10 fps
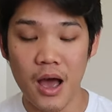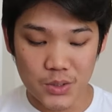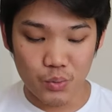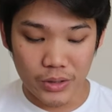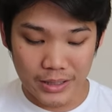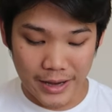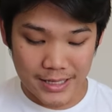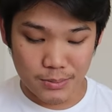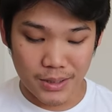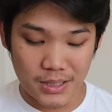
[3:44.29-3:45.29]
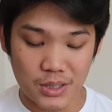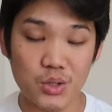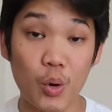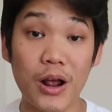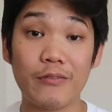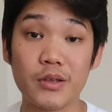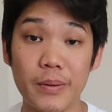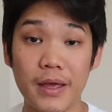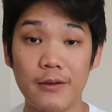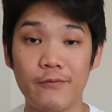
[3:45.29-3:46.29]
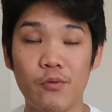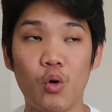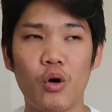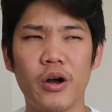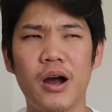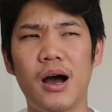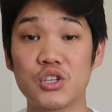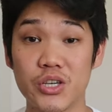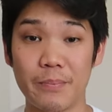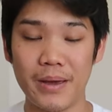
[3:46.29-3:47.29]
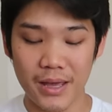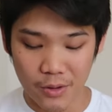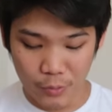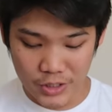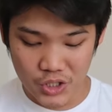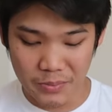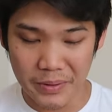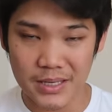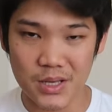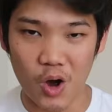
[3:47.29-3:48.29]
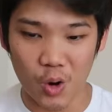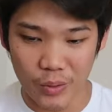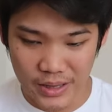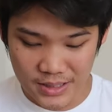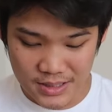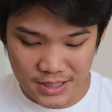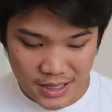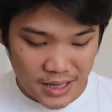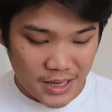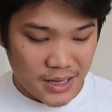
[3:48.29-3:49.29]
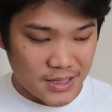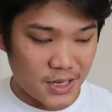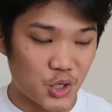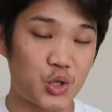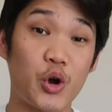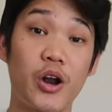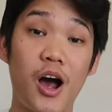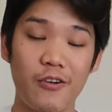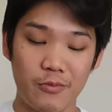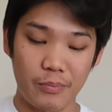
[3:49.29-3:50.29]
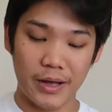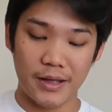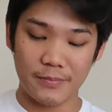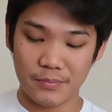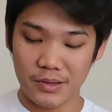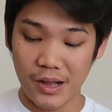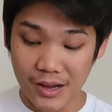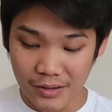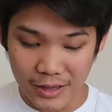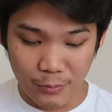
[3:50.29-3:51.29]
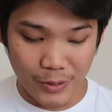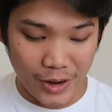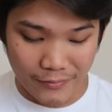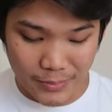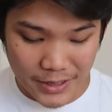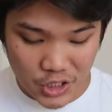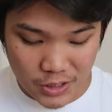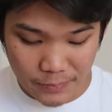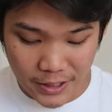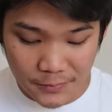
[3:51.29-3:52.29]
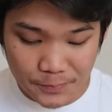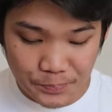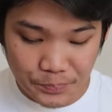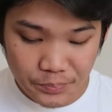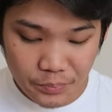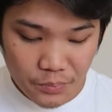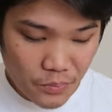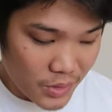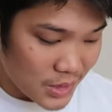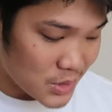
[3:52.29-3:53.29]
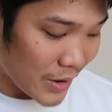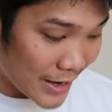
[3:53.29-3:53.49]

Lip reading: It's really nice because you don't have to pay for shipping, which shipping is always such a turnoff, but luckily we don't have to pay shipping. So